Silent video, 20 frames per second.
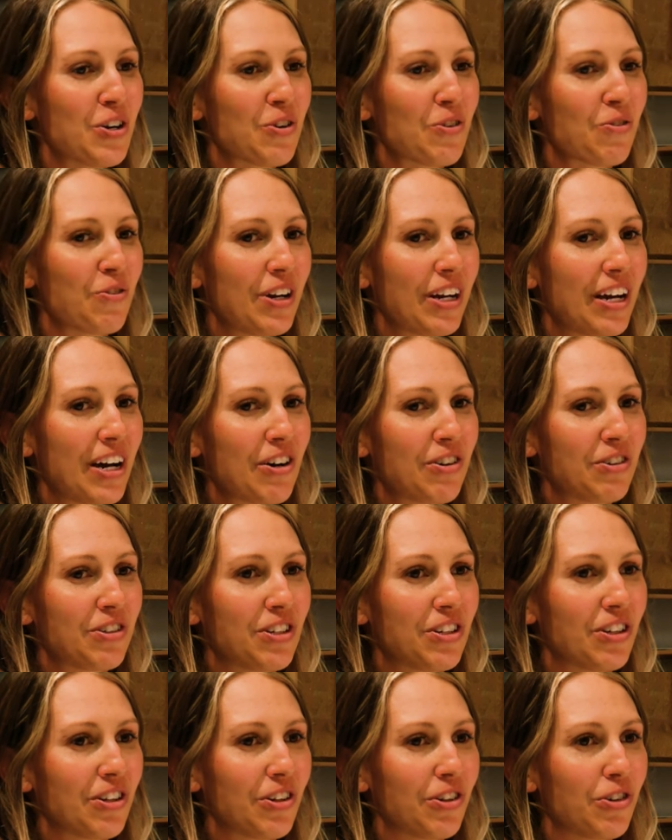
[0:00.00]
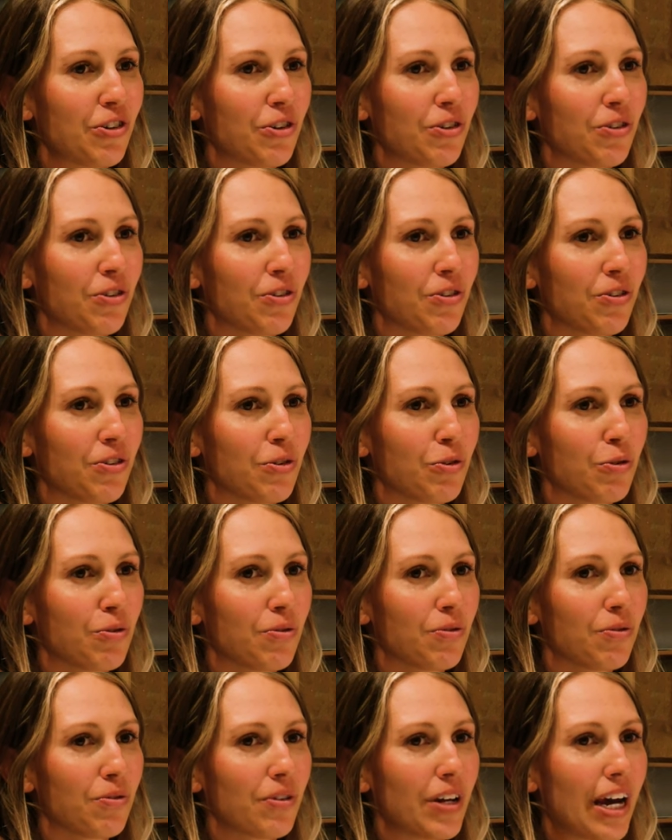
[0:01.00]
we go to
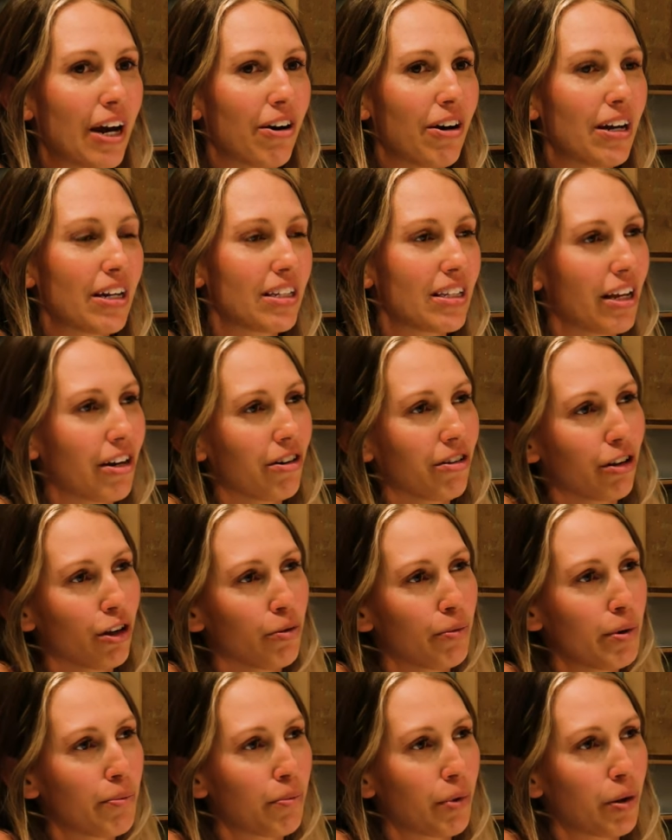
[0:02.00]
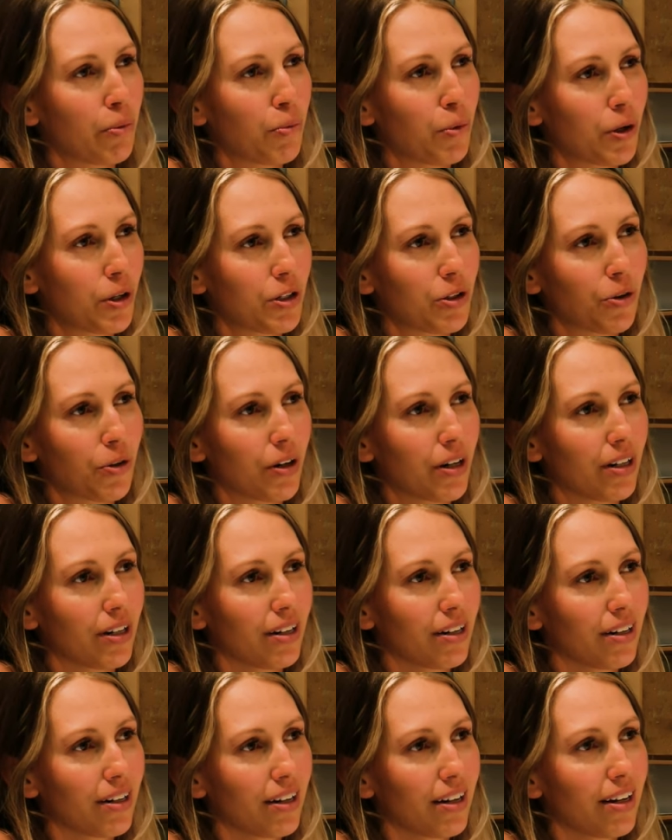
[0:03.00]
areas that are a little bit more war torn.
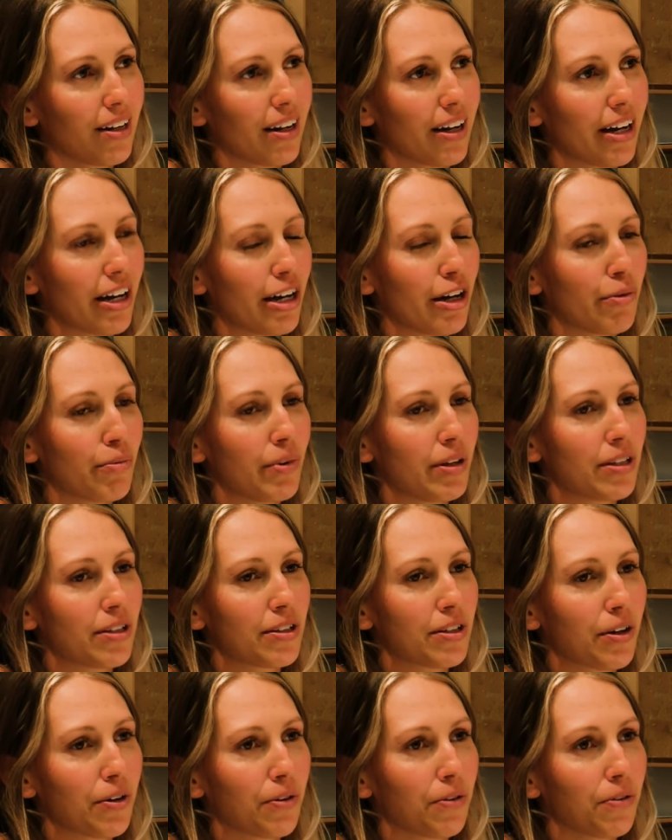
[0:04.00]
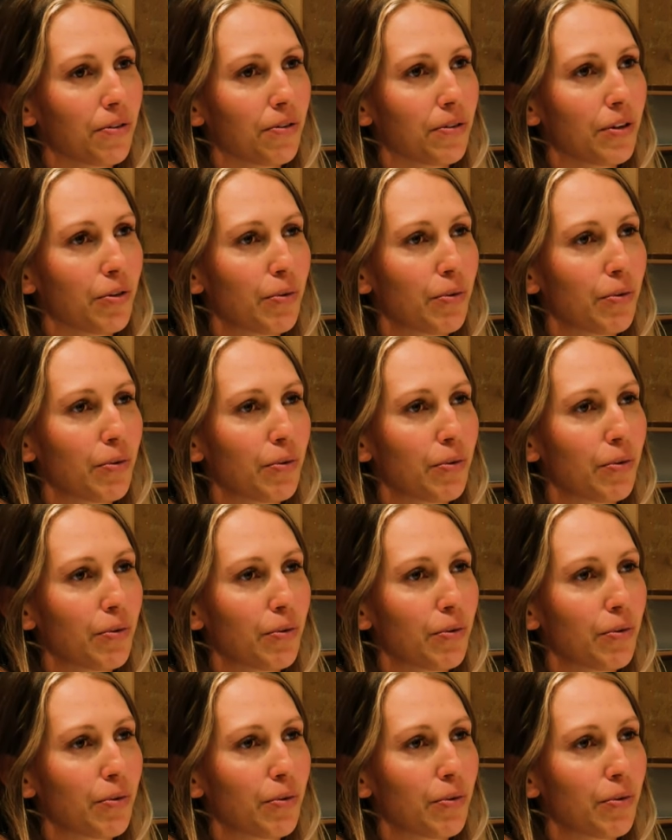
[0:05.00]
Um, and so the